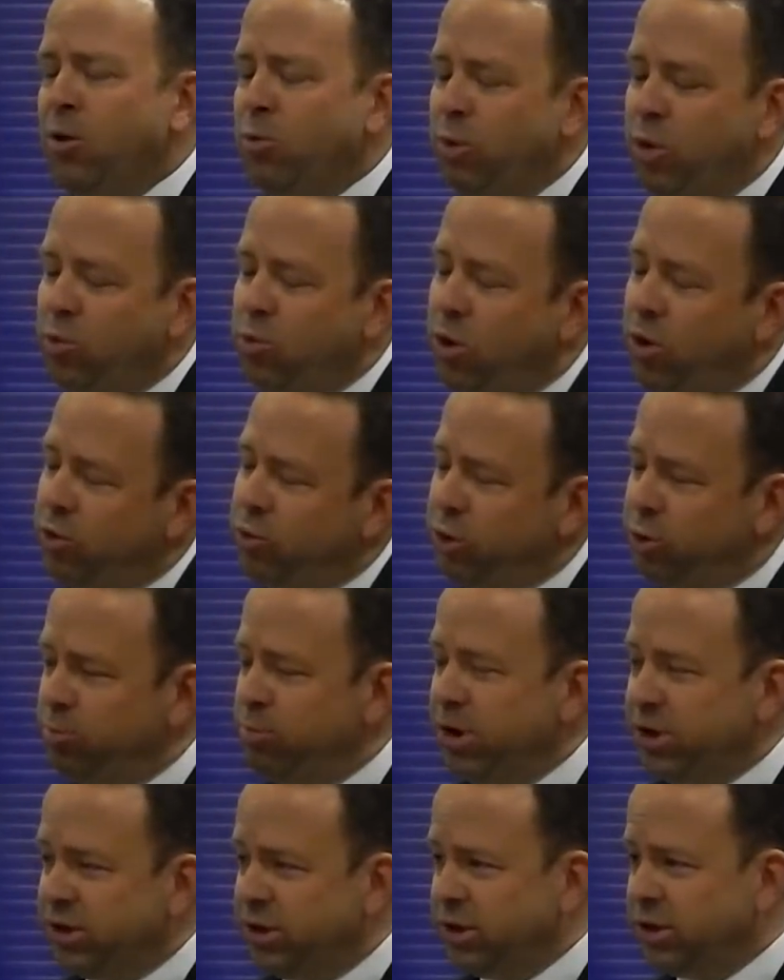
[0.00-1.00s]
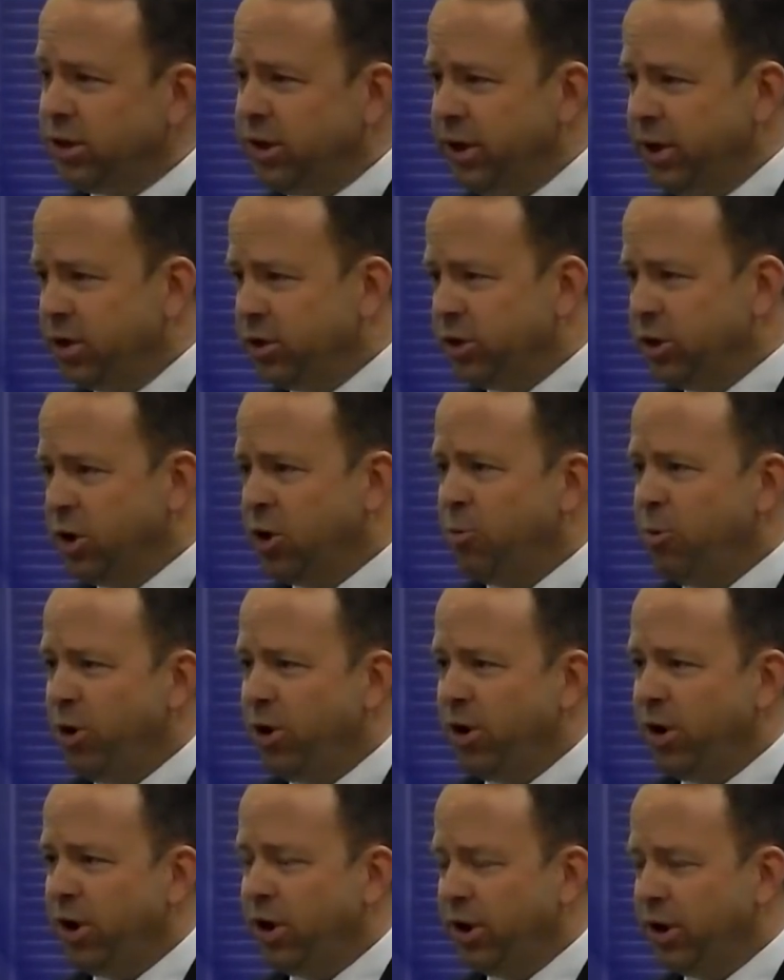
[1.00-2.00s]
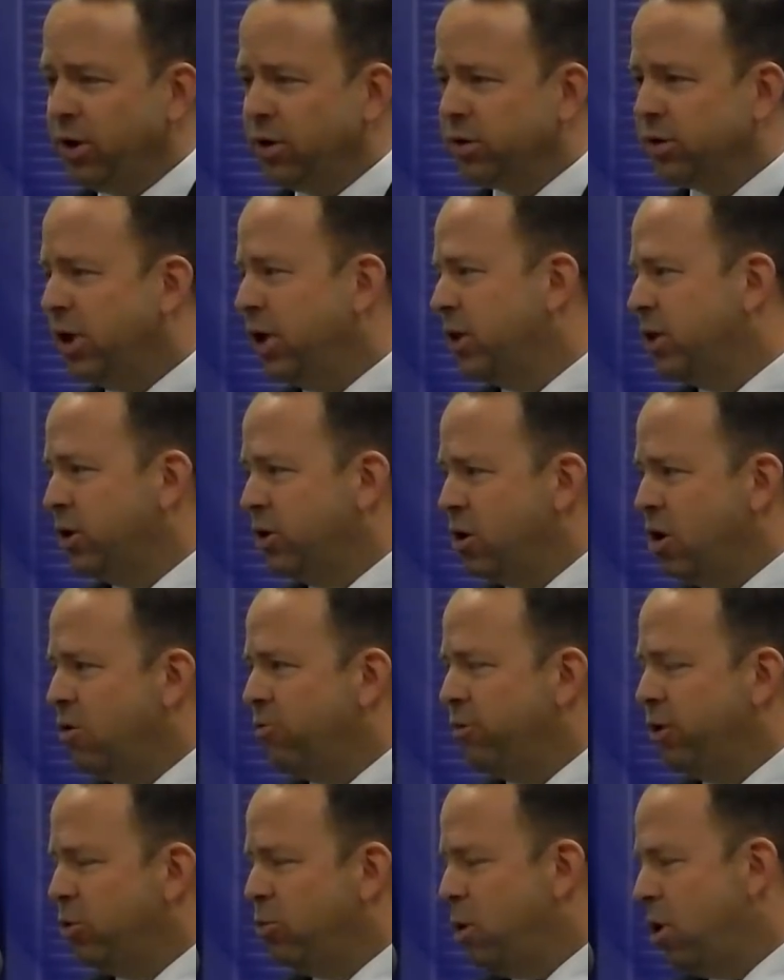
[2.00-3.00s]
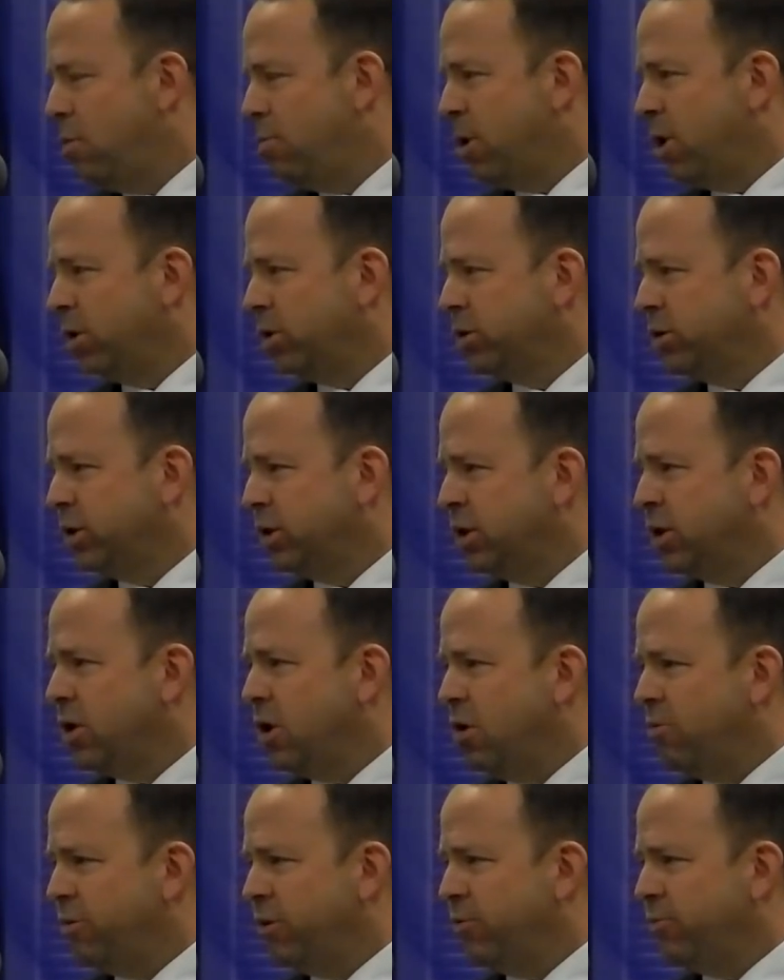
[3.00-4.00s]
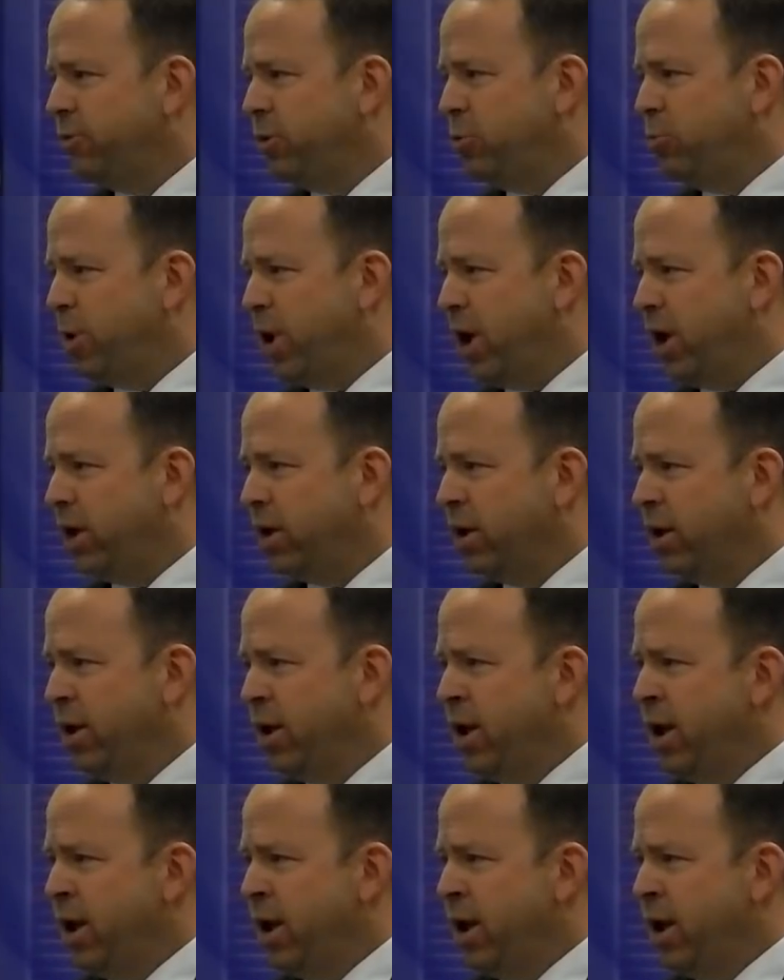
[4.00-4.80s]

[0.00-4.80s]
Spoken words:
We worked with business leaders and community leaders like the Colville Walmart and the Colville Food Bank.